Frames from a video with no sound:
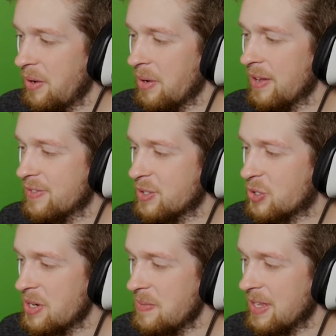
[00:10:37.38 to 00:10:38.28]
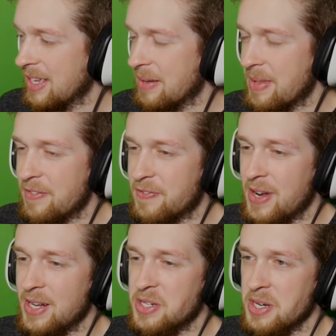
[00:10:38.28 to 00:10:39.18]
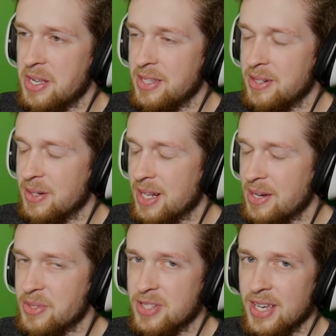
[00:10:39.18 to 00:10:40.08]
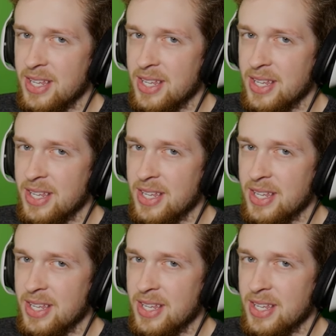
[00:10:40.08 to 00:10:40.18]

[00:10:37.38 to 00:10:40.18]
don't have to treat me like I'm that fragile. You're allowed to say